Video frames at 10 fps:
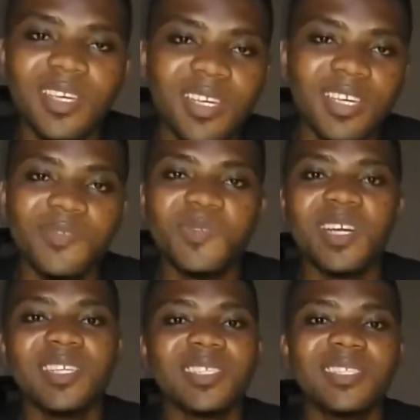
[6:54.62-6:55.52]
If you
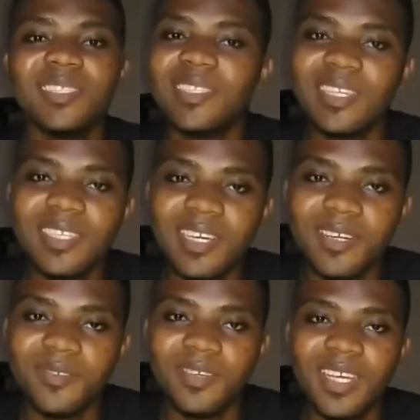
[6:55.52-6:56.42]
can't sneeze
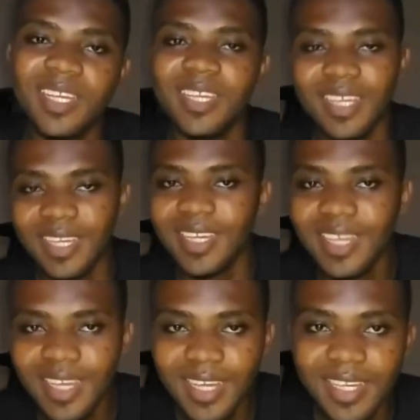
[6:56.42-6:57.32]
anyhow
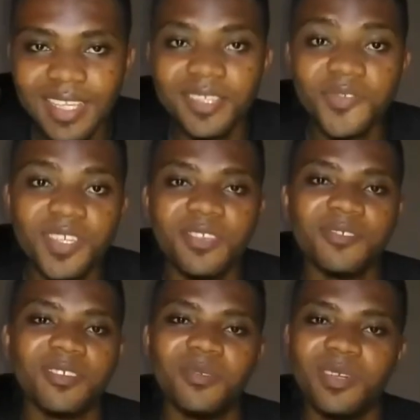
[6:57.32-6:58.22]
in the face of
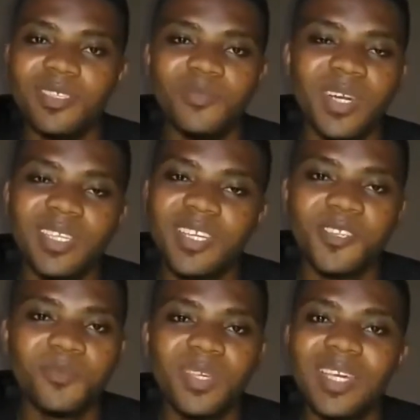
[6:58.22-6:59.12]
someone, you might end
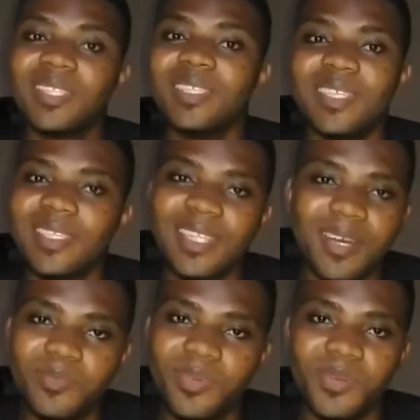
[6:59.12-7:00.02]
up getting a
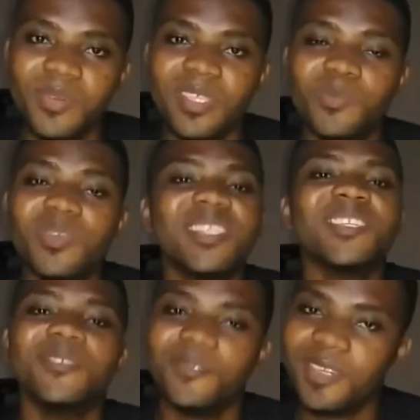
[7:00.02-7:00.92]
slap or the beating of your